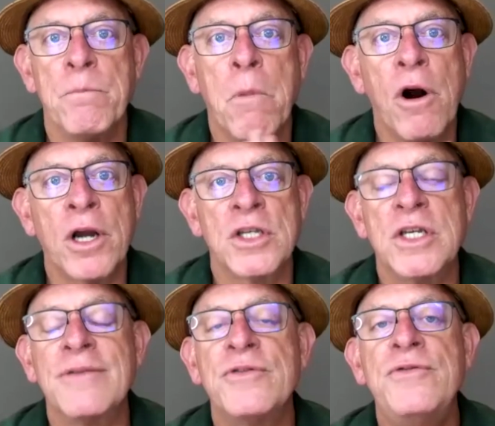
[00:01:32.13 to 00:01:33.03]
Mark
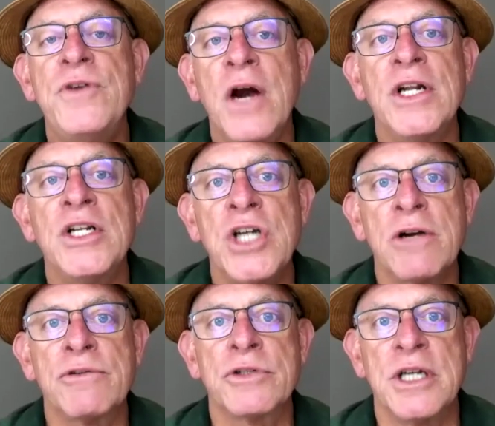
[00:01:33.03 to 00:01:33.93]
gives very
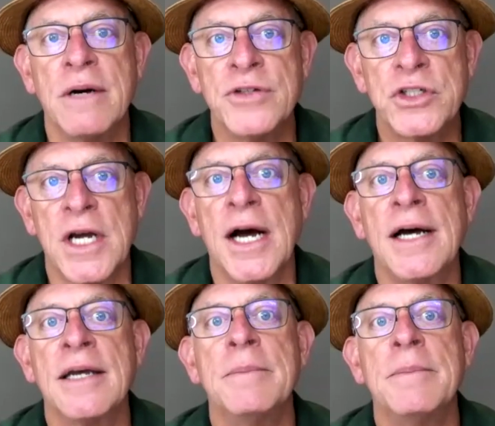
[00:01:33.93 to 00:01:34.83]
generously of his
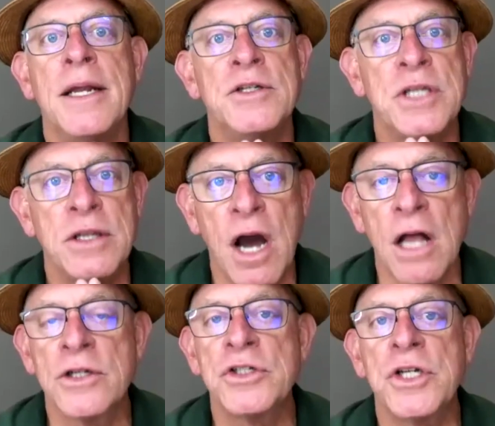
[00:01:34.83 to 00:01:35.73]
time and his
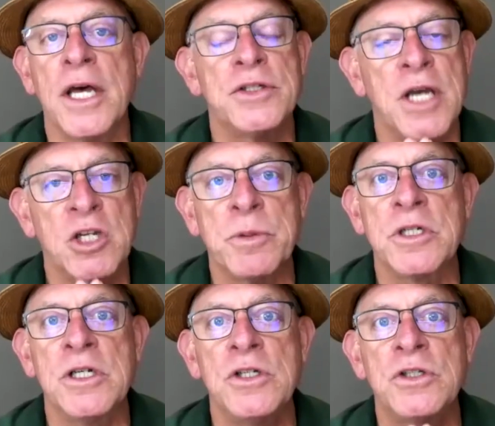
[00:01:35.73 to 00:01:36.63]
knowledge and his
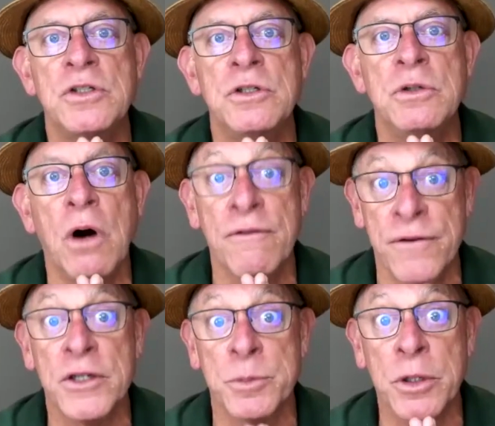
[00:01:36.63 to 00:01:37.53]
expertise to our
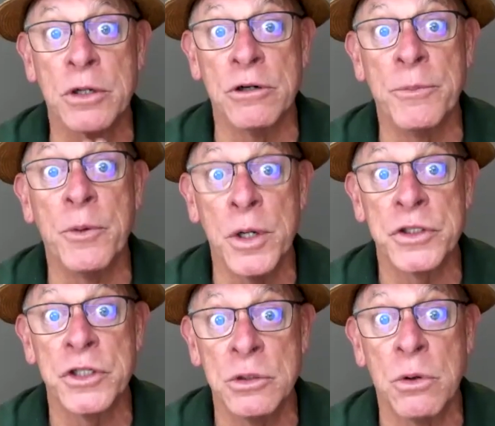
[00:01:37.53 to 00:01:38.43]
Facebook group, the
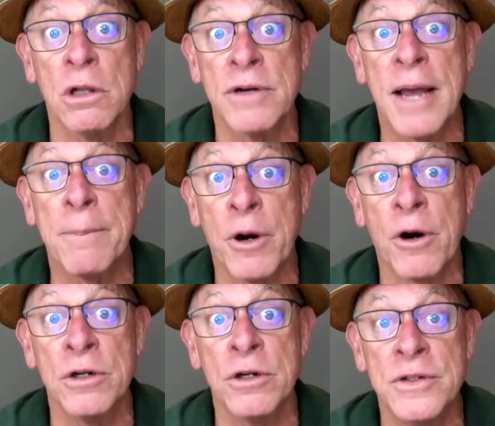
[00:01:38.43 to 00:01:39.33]
ones that you all are have
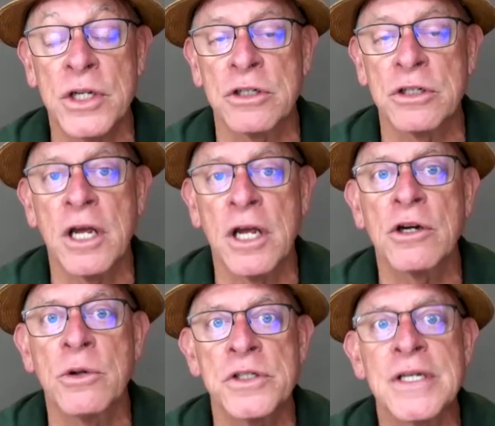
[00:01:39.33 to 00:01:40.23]
part He's answered a lot of
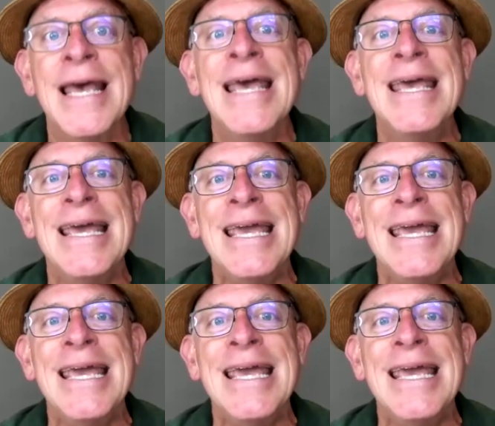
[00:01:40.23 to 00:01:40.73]
your questions.